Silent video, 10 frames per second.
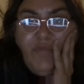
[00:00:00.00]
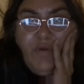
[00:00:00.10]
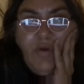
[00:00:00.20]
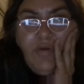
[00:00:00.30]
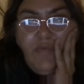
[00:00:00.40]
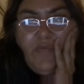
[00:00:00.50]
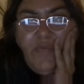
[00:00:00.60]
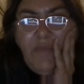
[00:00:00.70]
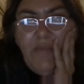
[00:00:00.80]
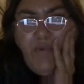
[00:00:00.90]
But
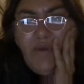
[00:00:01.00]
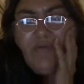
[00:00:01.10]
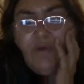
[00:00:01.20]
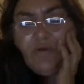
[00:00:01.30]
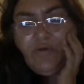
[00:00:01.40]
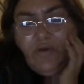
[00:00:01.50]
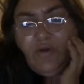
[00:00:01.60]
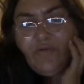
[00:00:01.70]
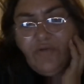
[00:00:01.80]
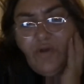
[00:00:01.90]
memories, right, because I
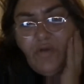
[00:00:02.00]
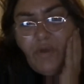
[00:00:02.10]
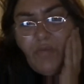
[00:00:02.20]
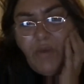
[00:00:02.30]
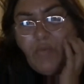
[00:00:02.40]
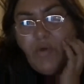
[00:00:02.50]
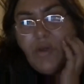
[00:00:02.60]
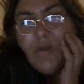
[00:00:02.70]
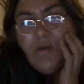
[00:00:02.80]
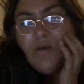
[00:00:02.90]
lost a lot of my
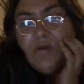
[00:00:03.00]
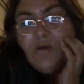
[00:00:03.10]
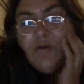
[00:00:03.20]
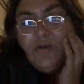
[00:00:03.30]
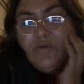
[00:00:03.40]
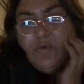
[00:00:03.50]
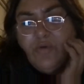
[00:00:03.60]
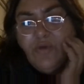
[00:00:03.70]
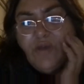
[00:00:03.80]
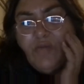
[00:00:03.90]
memory towards
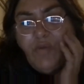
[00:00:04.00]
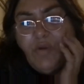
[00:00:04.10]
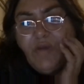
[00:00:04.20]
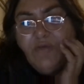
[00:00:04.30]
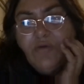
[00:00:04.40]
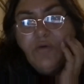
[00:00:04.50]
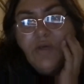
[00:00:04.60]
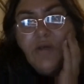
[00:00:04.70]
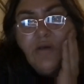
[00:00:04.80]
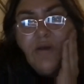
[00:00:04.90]
the end of my police
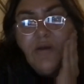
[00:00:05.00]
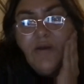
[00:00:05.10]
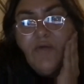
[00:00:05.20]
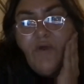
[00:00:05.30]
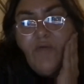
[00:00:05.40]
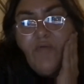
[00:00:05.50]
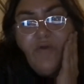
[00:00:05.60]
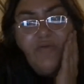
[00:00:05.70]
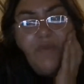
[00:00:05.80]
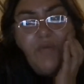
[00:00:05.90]
career, and I've
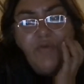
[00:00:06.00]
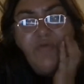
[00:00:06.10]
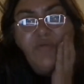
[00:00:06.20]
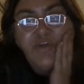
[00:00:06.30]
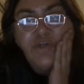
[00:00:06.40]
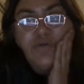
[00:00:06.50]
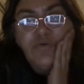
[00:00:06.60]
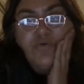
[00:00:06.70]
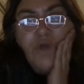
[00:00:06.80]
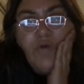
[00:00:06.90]
lost memories of my
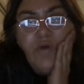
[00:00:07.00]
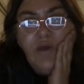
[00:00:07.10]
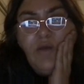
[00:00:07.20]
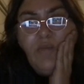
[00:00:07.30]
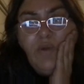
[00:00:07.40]
children growing up.